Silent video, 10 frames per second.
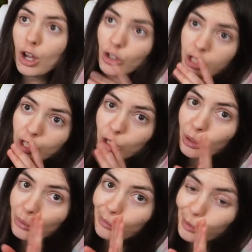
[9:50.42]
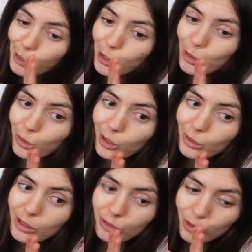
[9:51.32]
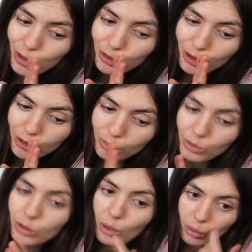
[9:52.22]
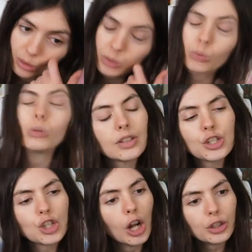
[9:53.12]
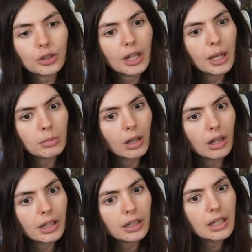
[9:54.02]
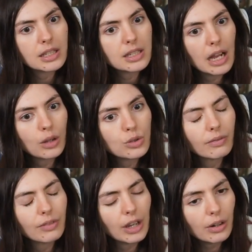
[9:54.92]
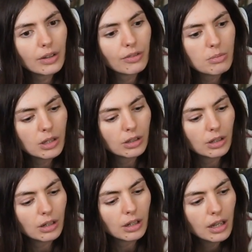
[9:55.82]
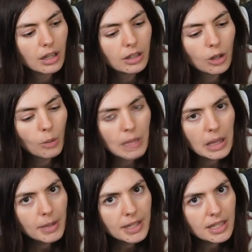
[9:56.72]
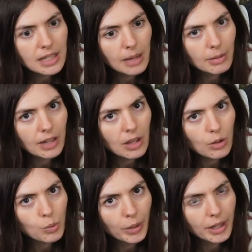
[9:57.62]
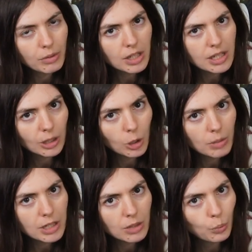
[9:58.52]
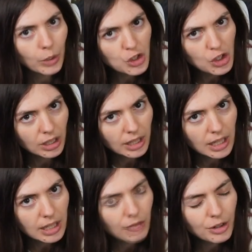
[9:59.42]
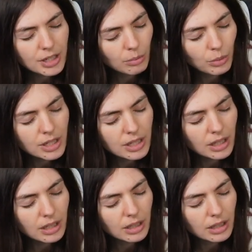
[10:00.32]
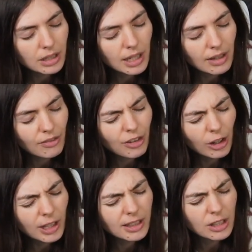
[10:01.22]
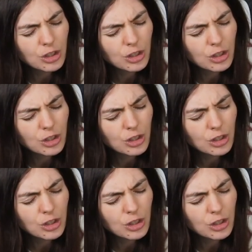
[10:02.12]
also potential cloning in the future for you know who. This Dr. Hemlock, it sounds very familiar. You know, maybe it's the same guy that was working with the Zill Beast originally. For some reason, it felt like the